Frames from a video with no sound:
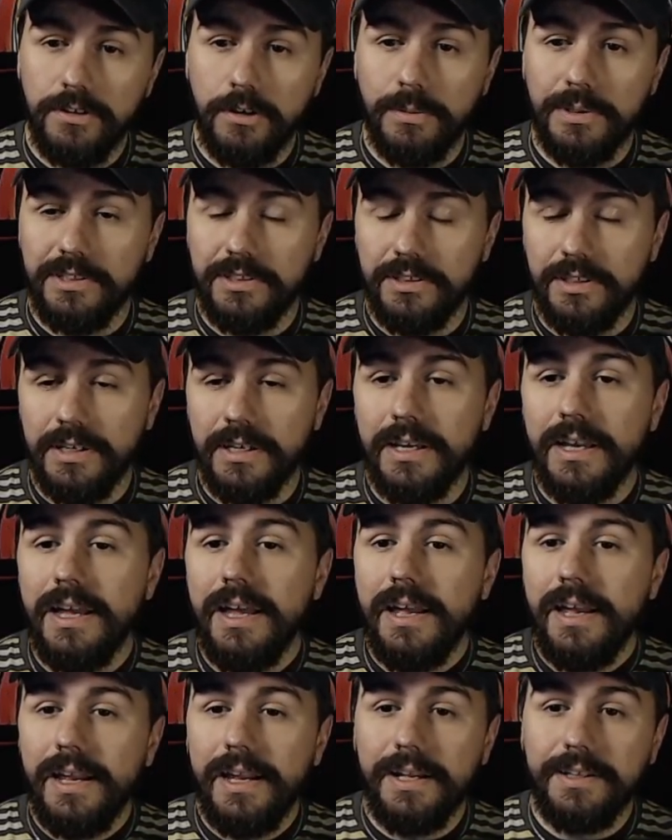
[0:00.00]
So we see
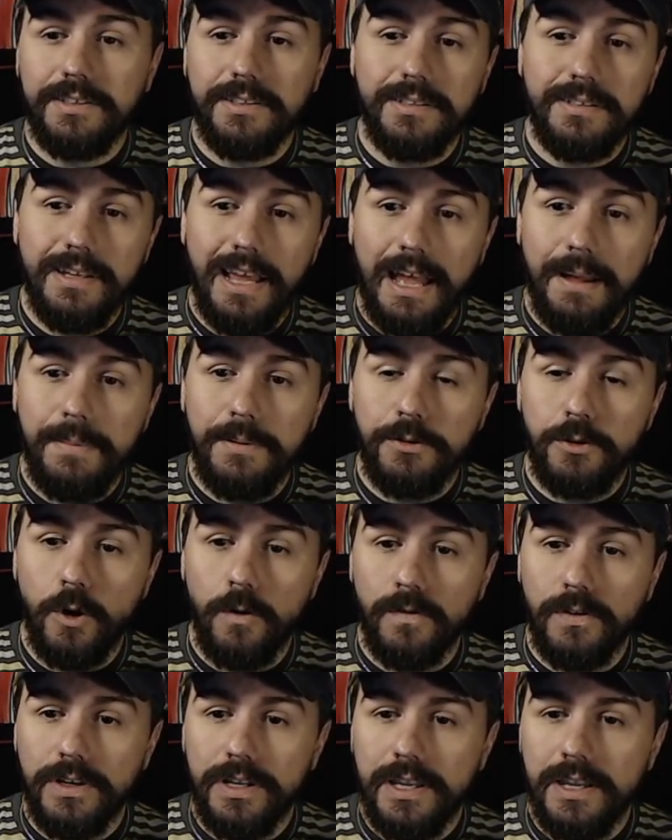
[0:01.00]
its damage
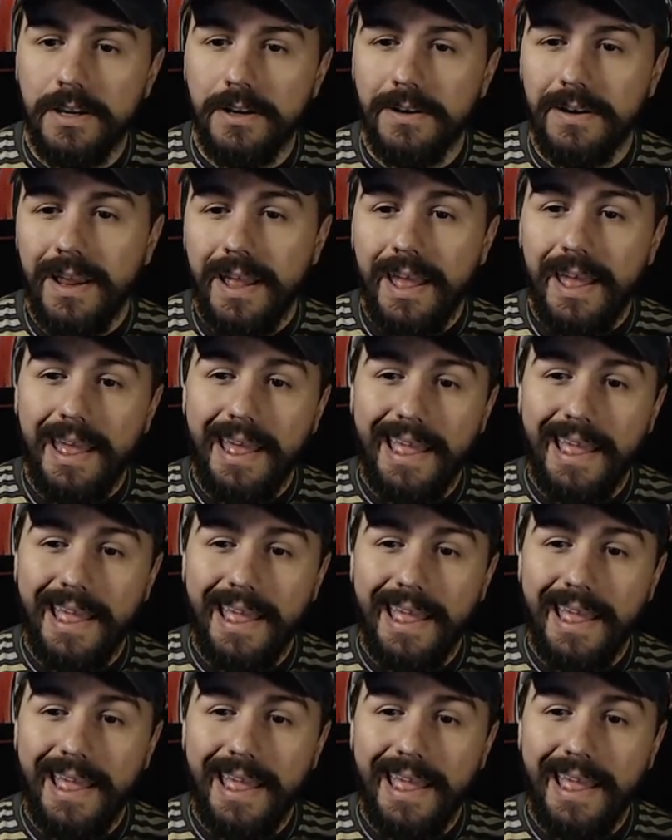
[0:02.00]
over here